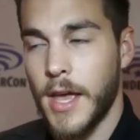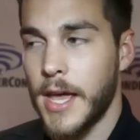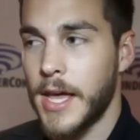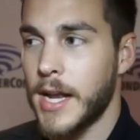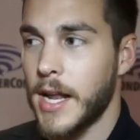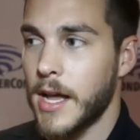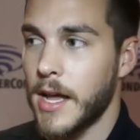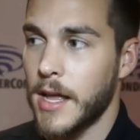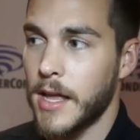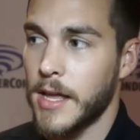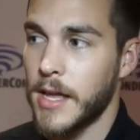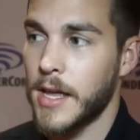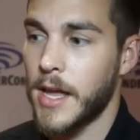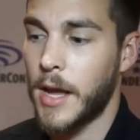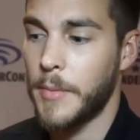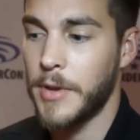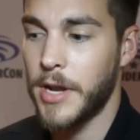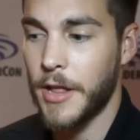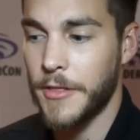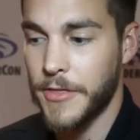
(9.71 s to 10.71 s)
It. Uh,
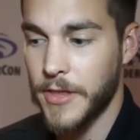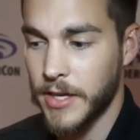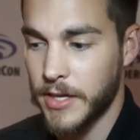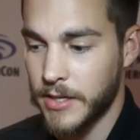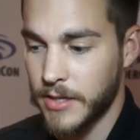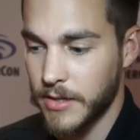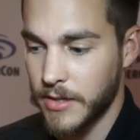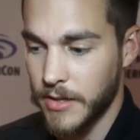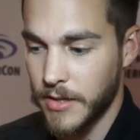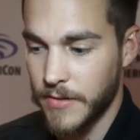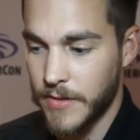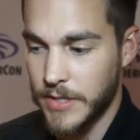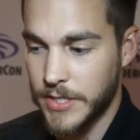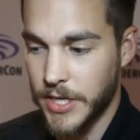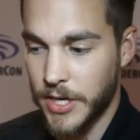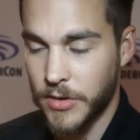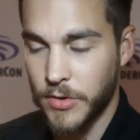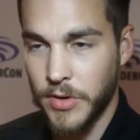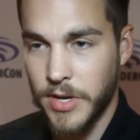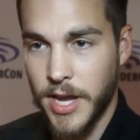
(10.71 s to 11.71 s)
I mean, I think the
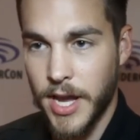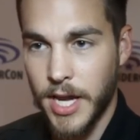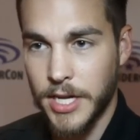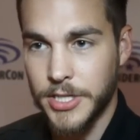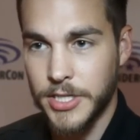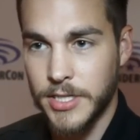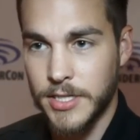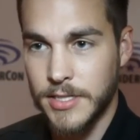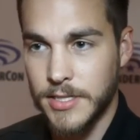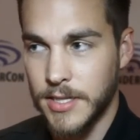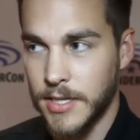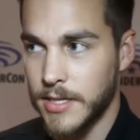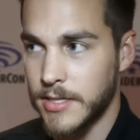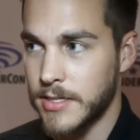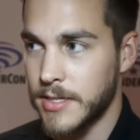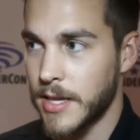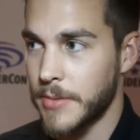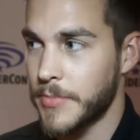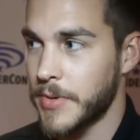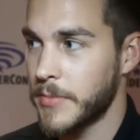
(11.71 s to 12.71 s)
general reaction is
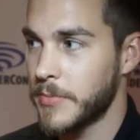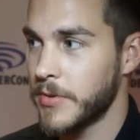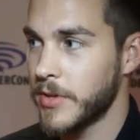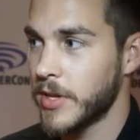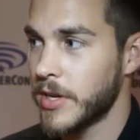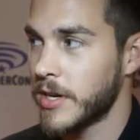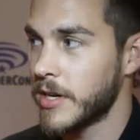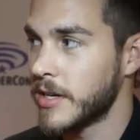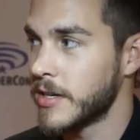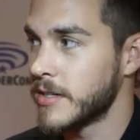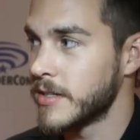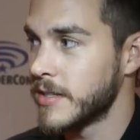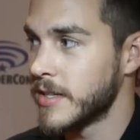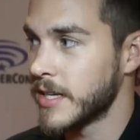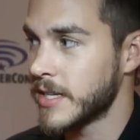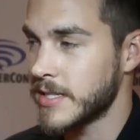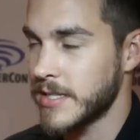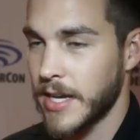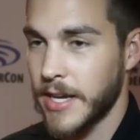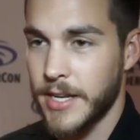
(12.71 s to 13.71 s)
is that people are
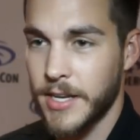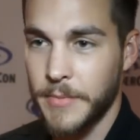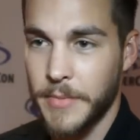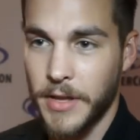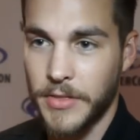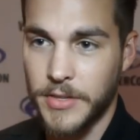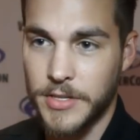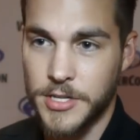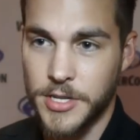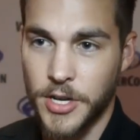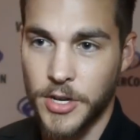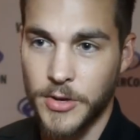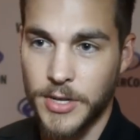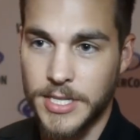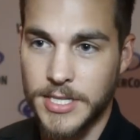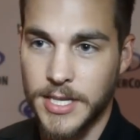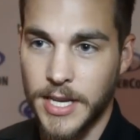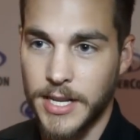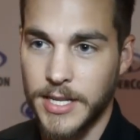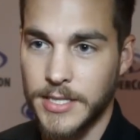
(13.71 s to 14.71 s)
excited about the show,
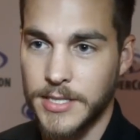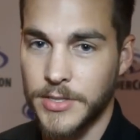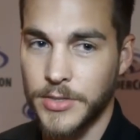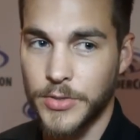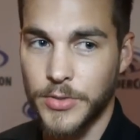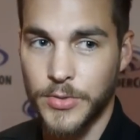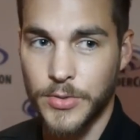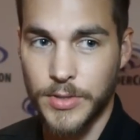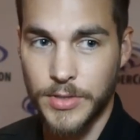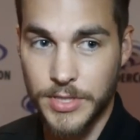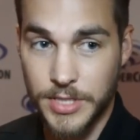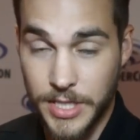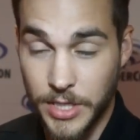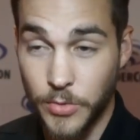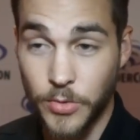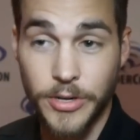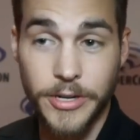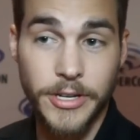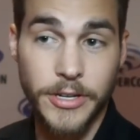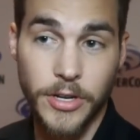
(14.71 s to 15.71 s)
excited to
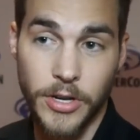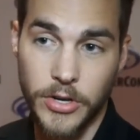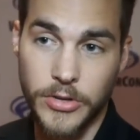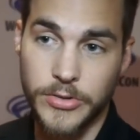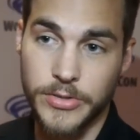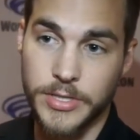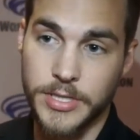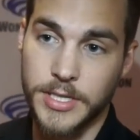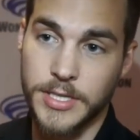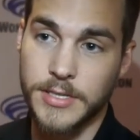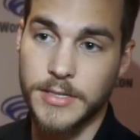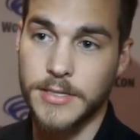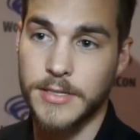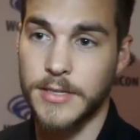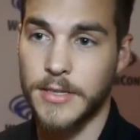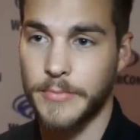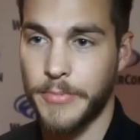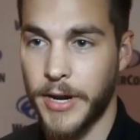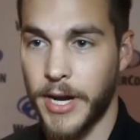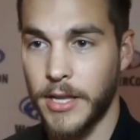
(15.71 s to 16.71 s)
see where it goes, because
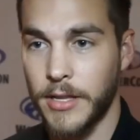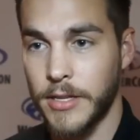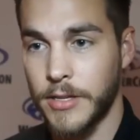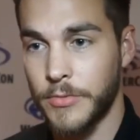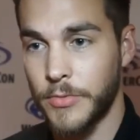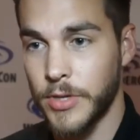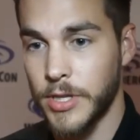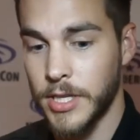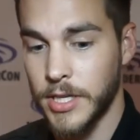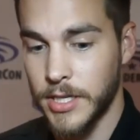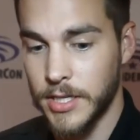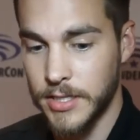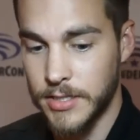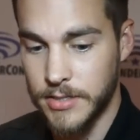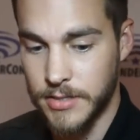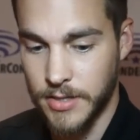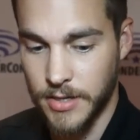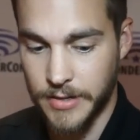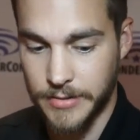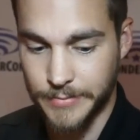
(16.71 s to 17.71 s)
the pilot really
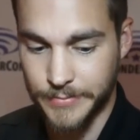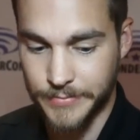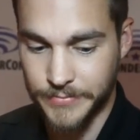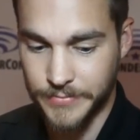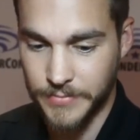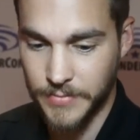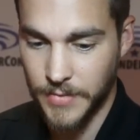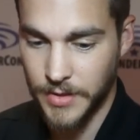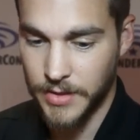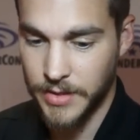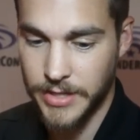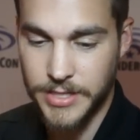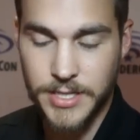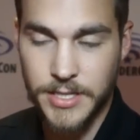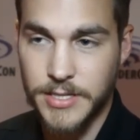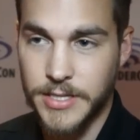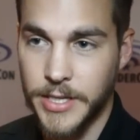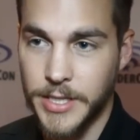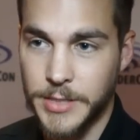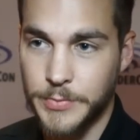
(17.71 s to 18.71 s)
is. Um, it's
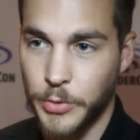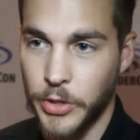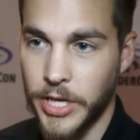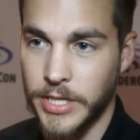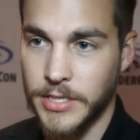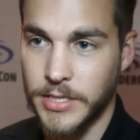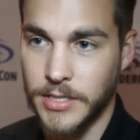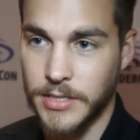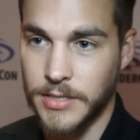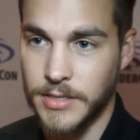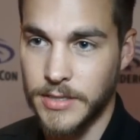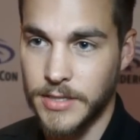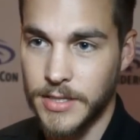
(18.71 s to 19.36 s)
the seeds planted